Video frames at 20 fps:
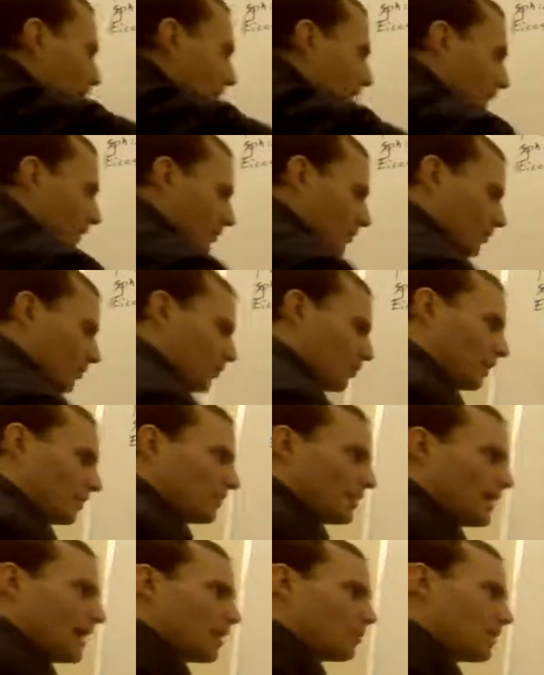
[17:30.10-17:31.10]
moving into an
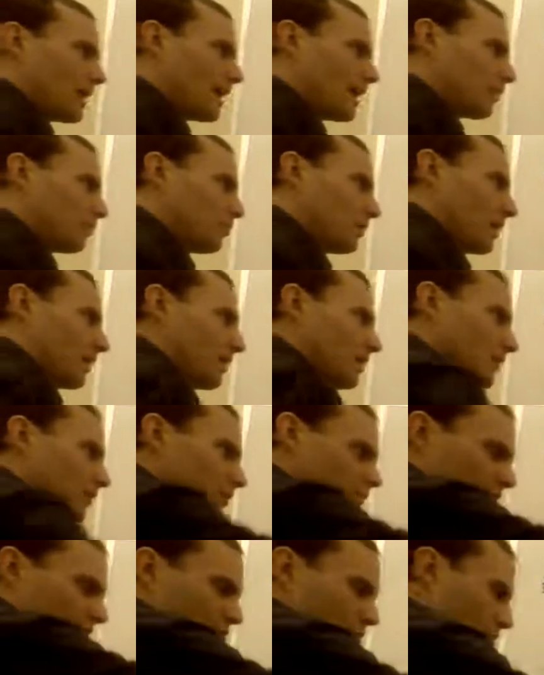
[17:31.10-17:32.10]
entire pathway.
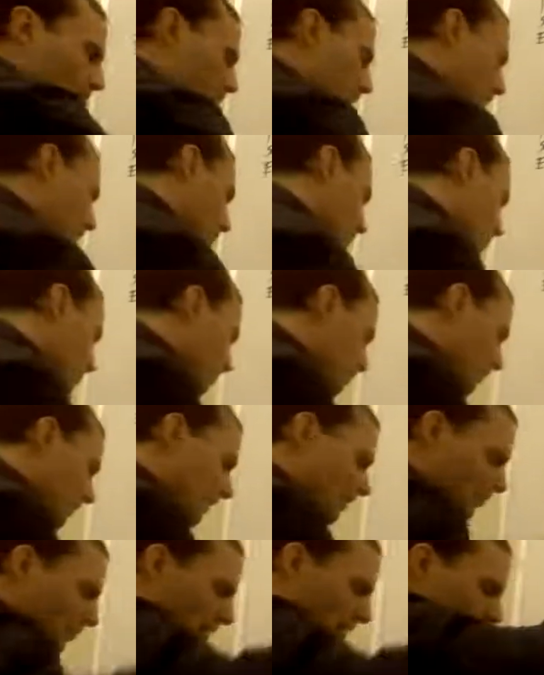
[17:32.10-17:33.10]
Just to remind you,
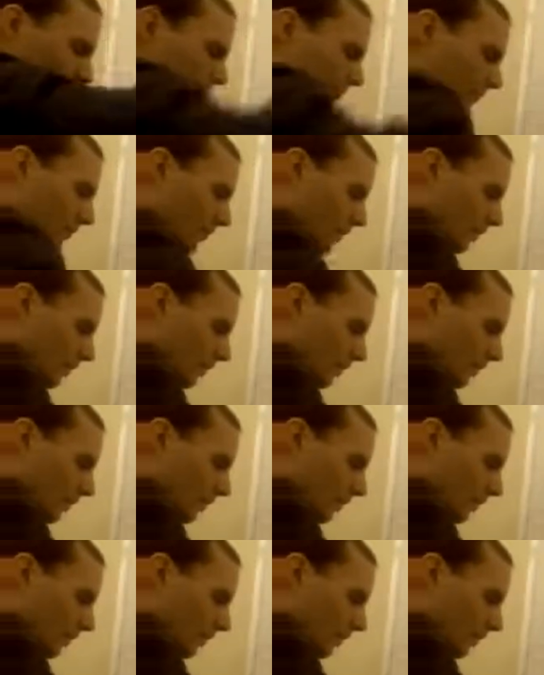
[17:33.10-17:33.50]
that was covered in